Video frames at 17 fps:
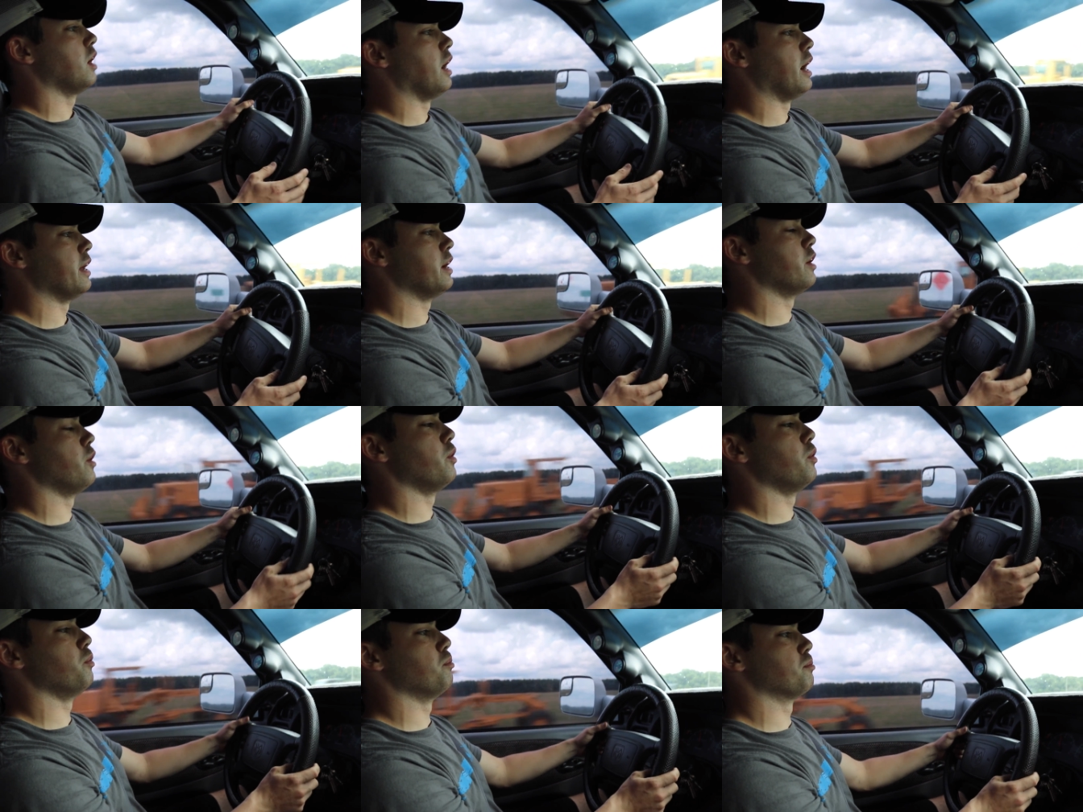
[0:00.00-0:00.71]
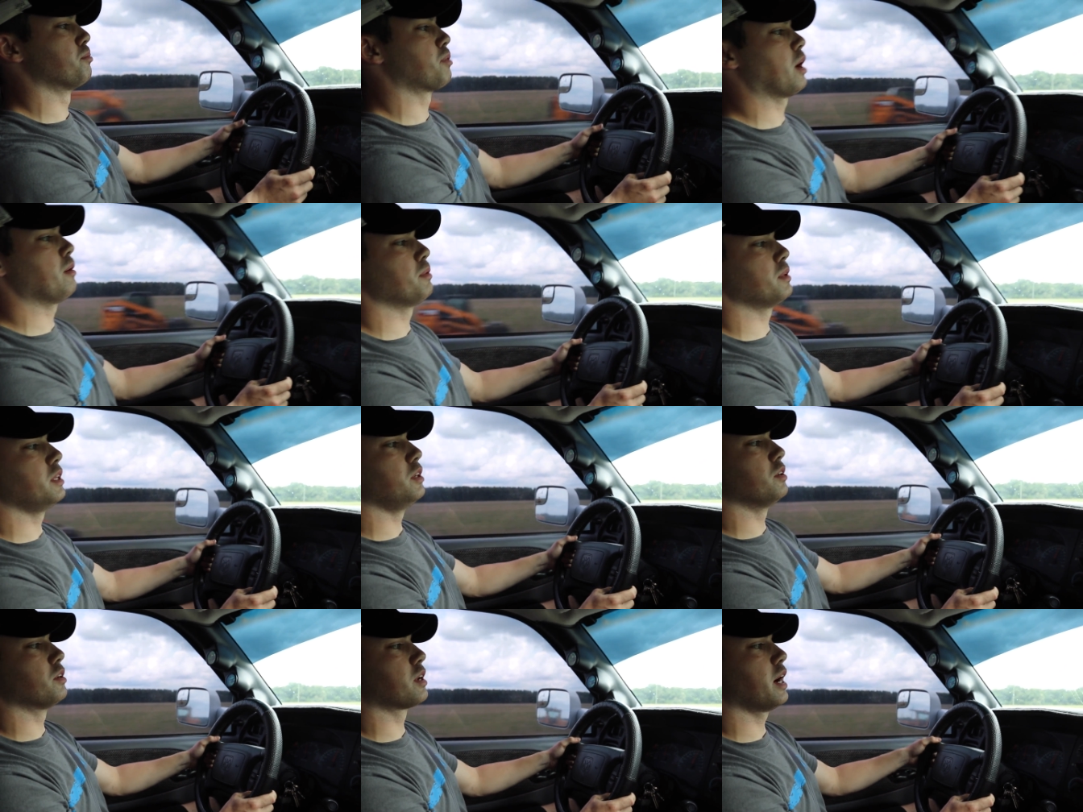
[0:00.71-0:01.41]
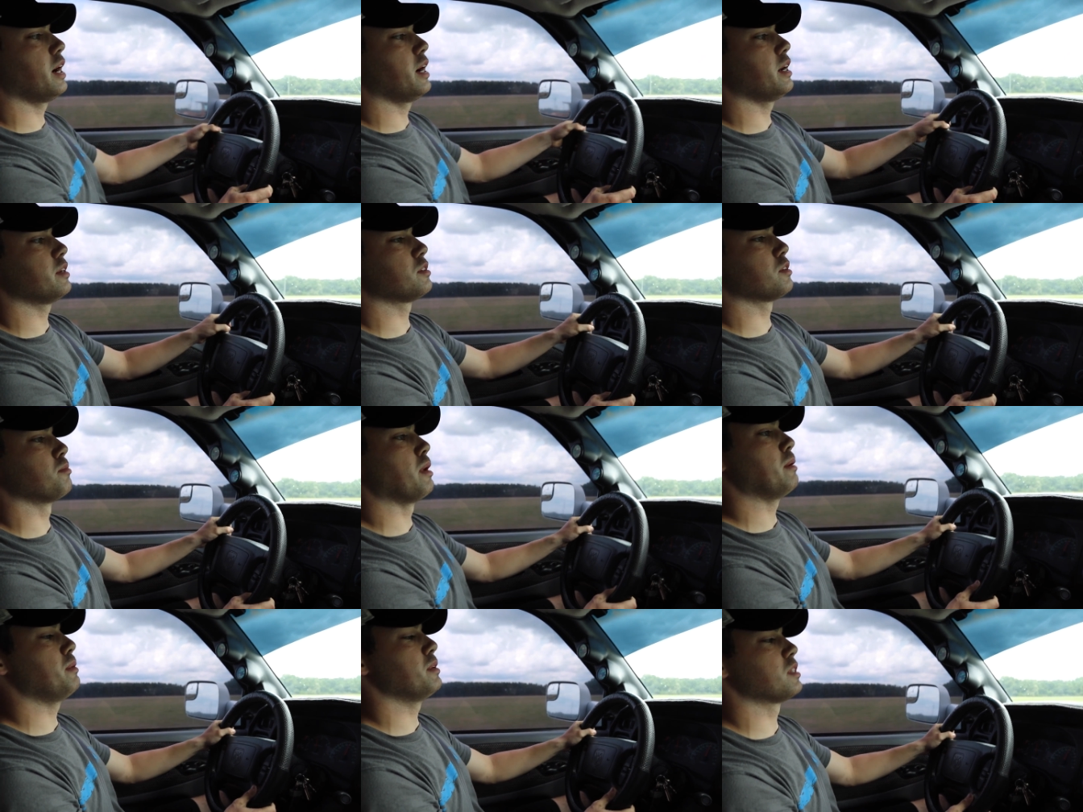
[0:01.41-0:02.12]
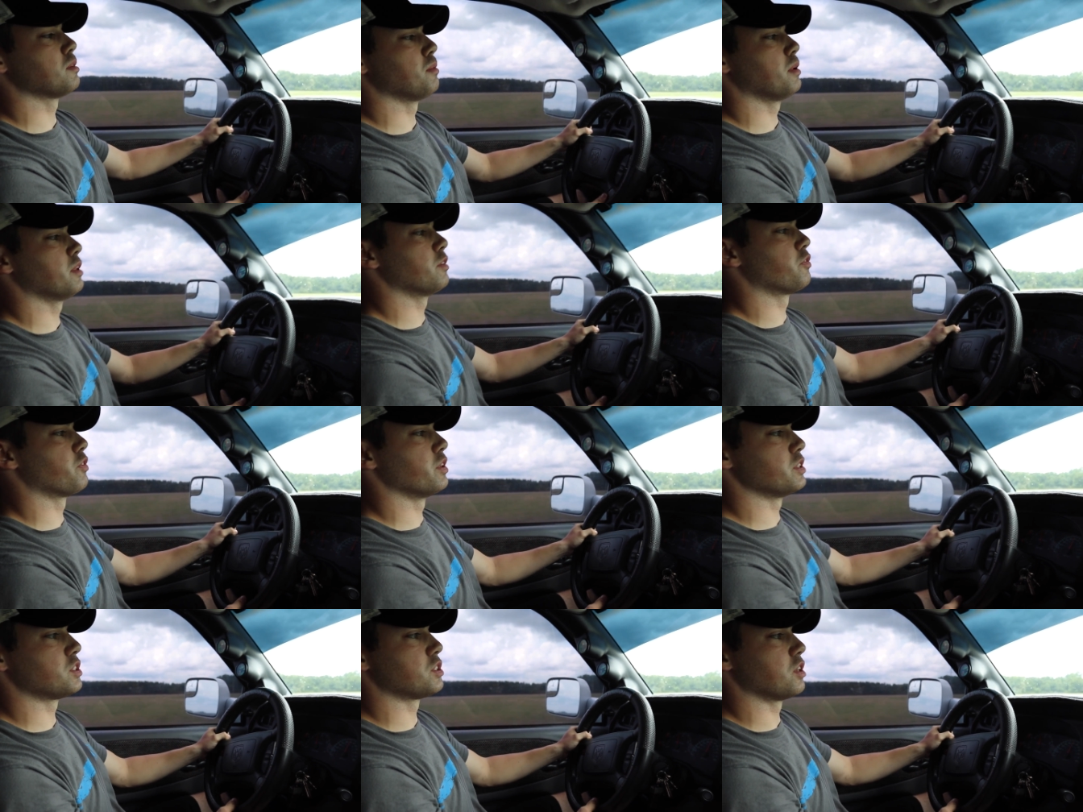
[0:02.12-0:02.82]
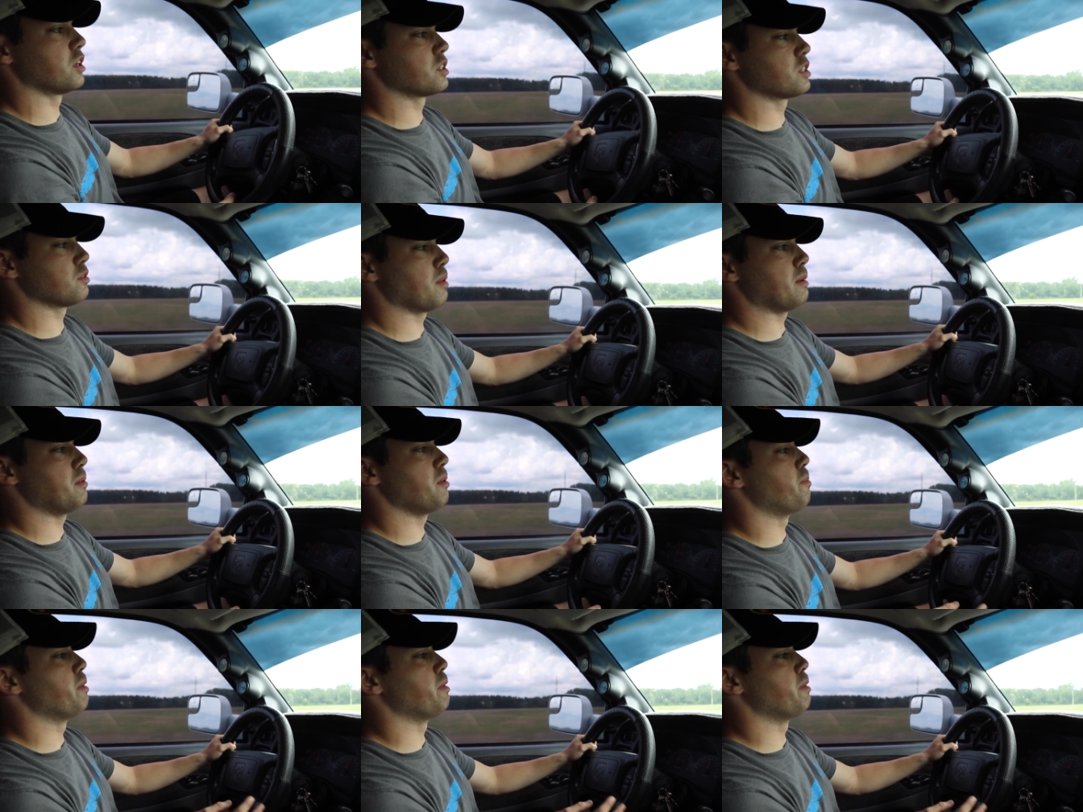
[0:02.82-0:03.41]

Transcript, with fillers: I know probably your guys or maybe some other friends trucks have maybe